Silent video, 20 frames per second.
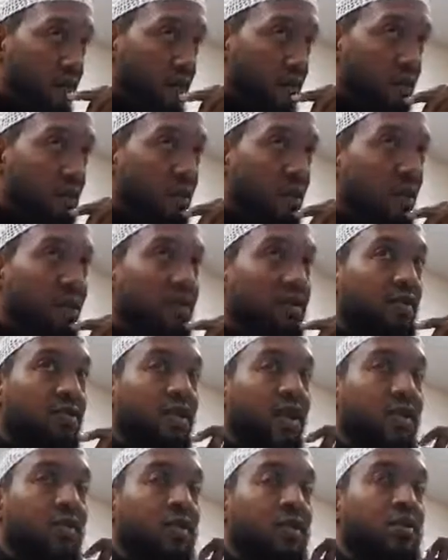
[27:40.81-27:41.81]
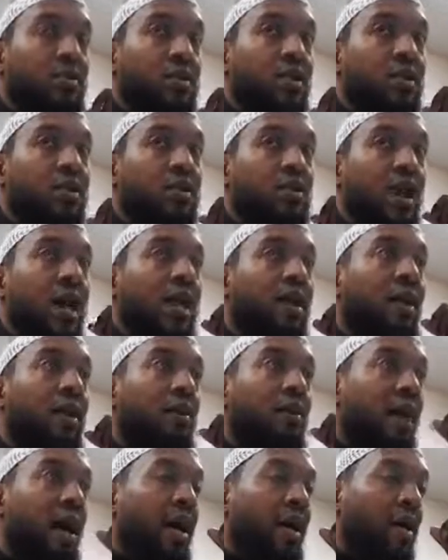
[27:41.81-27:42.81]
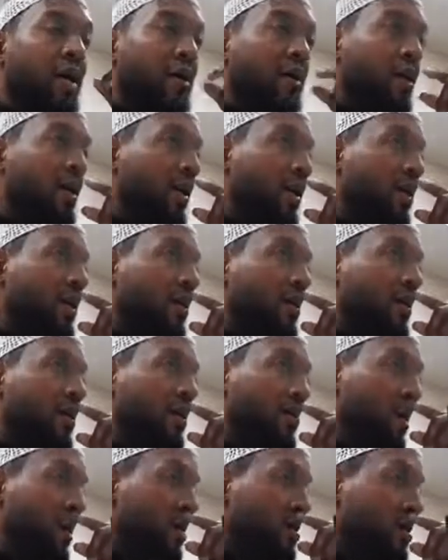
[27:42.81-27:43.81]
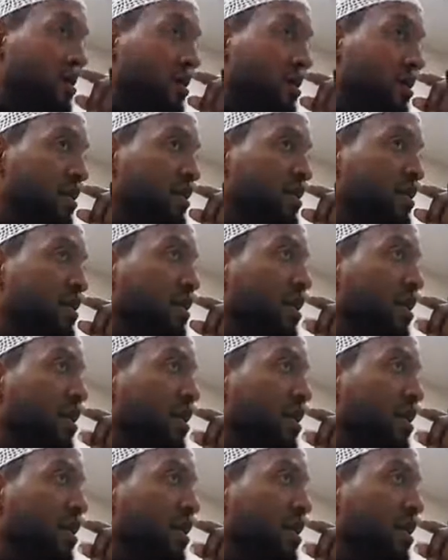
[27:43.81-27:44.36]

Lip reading: That's one of his famous books, Al-Kabair, the major sins.